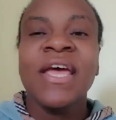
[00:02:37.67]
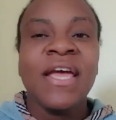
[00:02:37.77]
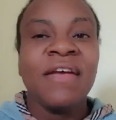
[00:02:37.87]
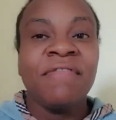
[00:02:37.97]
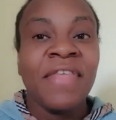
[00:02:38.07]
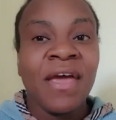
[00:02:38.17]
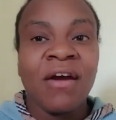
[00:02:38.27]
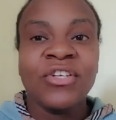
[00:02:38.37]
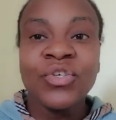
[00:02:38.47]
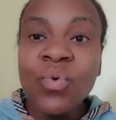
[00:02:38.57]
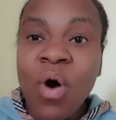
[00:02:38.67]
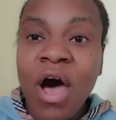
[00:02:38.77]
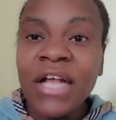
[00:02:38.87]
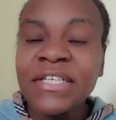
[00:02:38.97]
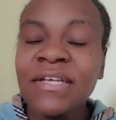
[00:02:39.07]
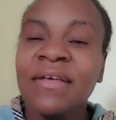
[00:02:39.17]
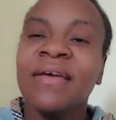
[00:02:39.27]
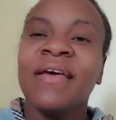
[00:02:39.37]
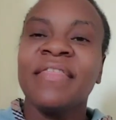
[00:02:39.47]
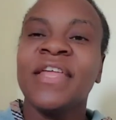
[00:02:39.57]
If they are too hot,
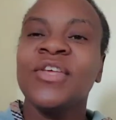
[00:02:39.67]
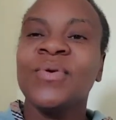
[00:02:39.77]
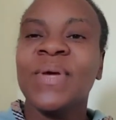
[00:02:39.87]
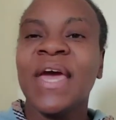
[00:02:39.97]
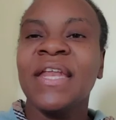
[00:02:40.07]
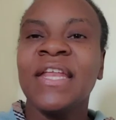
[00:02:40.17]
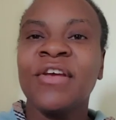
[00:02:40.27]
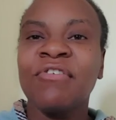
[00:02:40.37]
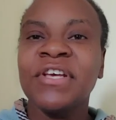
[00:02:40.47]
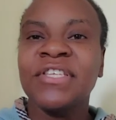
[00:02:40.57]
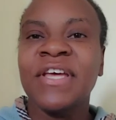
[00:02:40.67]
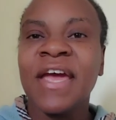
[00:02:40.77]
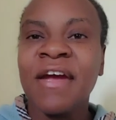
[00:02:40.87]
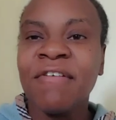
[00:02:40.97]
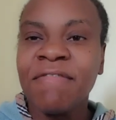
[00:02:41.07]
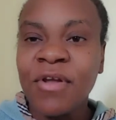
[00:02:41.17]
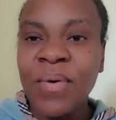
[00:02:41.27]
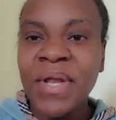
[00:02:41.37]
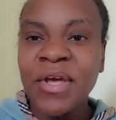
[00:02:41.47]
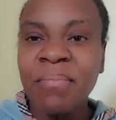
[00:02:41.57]
then you can increase the
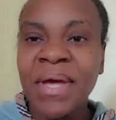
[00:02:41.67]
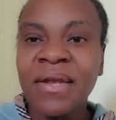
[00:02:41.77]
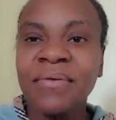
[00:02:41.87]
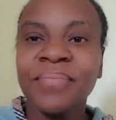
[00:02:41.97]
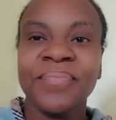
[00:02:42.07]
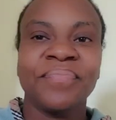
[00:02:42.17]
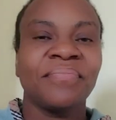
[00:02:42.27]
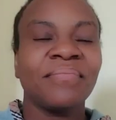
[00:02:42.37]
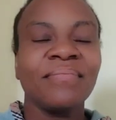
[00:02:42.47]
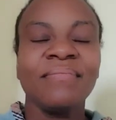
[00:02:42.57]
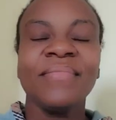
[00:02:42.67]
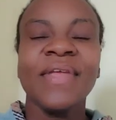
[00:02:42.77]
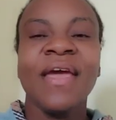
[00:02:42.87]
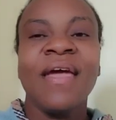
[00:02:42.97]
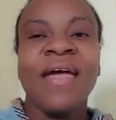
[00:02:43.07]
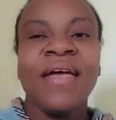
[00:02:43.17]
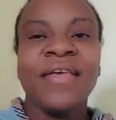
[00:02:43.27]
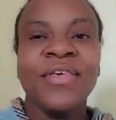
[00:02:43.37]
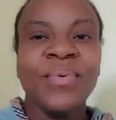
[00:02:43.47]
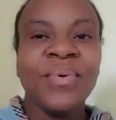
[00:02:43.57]
airflow in your bin.
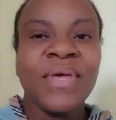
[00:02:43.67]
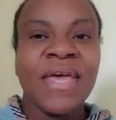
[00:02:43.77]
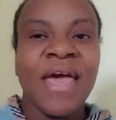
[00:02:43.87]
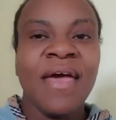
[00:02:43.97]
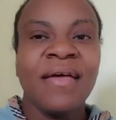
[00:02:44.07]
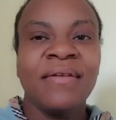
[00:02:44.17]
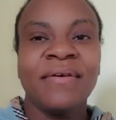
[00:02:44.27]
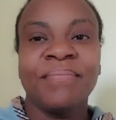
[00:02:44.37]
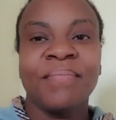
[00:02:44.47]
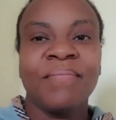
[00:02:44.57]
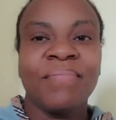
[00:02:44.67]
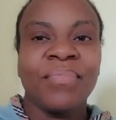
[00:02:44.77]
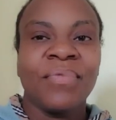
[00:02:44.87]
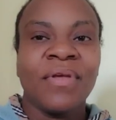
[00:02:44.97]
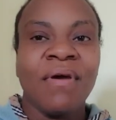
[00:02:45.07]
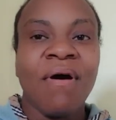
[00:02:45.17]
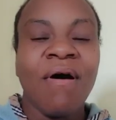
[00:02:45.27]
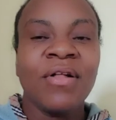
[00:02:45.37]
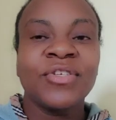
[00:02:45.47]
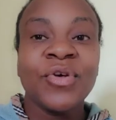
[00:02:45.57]
You can
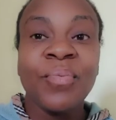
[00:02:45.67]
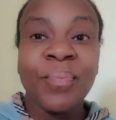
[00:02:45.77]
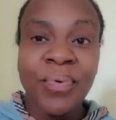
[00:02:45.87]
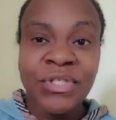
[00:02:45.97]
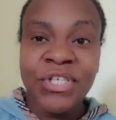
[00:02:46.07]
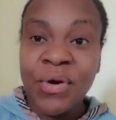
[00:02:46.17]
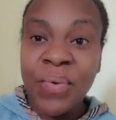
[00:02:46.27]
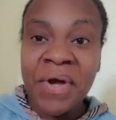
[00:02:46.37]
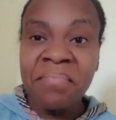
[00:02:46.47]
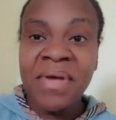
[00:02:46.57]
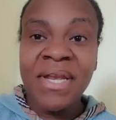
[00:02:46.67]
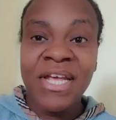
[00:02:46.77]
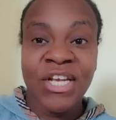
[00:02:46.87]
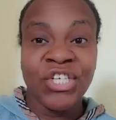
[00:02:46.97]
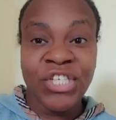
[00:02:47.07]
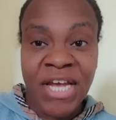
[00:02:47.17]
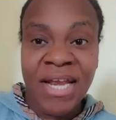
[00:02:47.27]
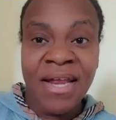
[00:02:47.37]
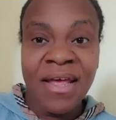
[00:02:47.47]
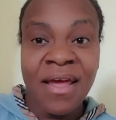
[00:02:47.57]
also put your worm bin in a
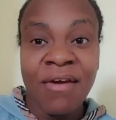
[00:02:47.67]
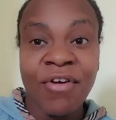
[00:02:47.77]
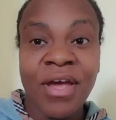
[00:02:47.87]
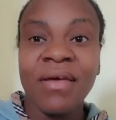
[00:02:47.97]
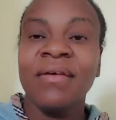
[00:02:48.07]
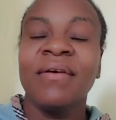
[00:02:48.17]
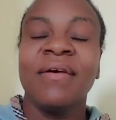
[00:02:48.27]
shaded area.